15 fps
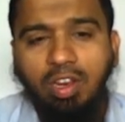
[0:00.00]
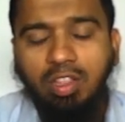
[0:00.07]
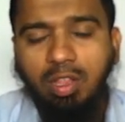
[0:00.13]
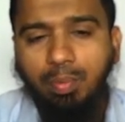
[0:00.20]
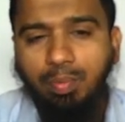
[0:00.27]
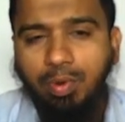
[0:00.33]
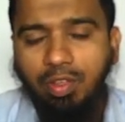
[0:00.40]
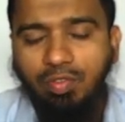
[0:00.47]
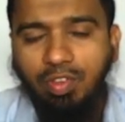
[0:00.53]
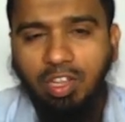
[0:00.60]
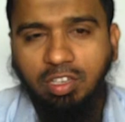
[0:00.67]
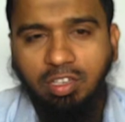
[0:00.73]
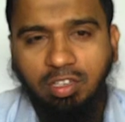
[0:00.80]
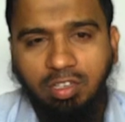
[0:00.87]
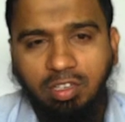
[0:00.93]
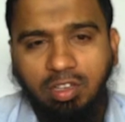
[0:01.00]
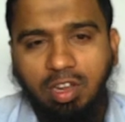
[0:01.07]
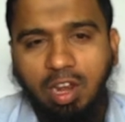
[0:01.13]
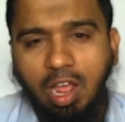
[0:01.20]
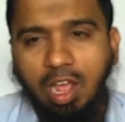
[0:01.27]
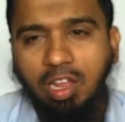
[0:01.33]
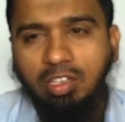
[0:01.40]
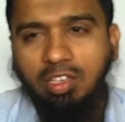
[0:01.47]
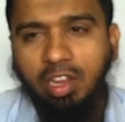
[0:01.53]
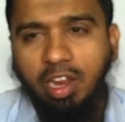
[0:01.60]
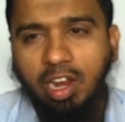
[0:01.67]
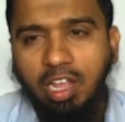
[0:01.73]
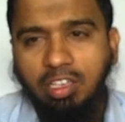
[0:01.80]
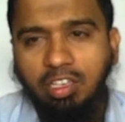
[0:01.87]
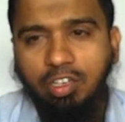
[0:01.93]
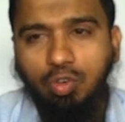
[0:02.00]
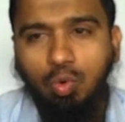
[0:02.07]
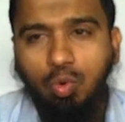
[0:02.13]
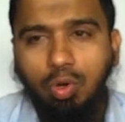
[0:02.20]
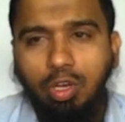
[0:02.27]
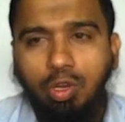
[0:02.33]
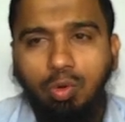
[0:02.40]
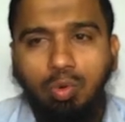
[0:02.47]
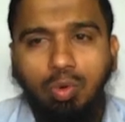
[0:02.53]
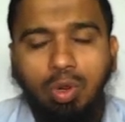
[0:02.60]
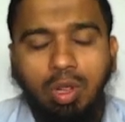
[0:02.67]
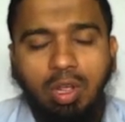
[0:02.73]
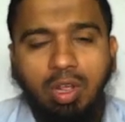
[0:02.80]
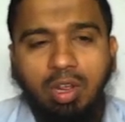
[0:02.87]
in the previous class, and as I told you,